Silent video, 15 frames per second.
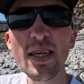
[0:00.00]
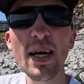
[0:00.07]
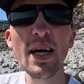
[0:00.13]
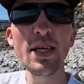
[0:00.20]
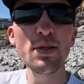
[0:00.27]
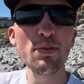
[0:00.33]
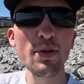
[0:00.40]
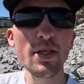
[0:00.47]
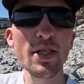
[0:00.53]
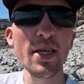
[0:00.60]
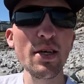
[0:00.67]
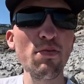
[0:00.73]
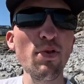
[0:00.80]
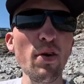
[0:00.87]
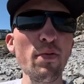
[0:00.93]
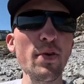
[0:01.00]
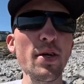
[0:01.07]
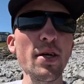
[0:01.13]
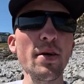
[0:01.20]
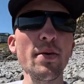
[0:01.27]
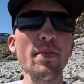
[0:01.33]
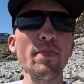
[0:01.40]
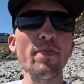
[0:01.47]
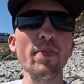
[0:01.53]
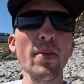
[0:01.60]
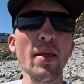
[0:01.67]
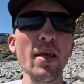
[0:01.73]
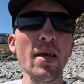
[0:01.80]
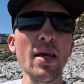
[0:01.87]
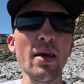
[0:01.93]
yards, I want to say, roughly,
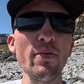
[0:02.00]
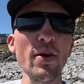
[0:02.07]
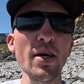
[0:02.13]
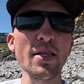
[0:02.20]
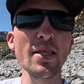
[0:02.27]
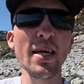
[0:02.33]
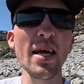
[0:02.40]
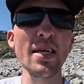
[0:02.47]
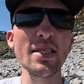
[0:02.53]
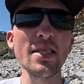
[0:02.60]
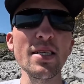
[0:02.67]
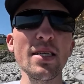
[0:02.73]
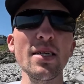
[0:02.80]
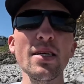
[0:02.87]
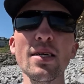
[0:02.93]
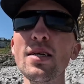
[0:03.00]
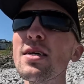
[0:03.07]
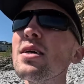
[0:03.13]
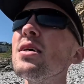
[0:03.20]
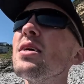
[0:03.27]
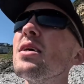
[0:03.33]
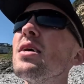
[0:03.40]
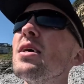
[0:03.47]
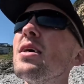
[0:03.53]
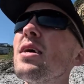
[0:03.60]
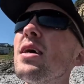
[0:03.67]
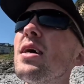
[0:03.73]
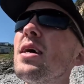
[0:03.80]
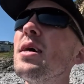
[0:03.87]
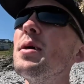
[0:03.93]
if I had to guess it,
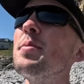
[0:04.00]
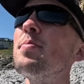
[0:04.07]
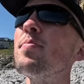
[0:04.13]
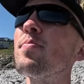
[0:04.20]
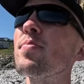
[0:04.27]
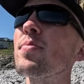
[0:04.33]
down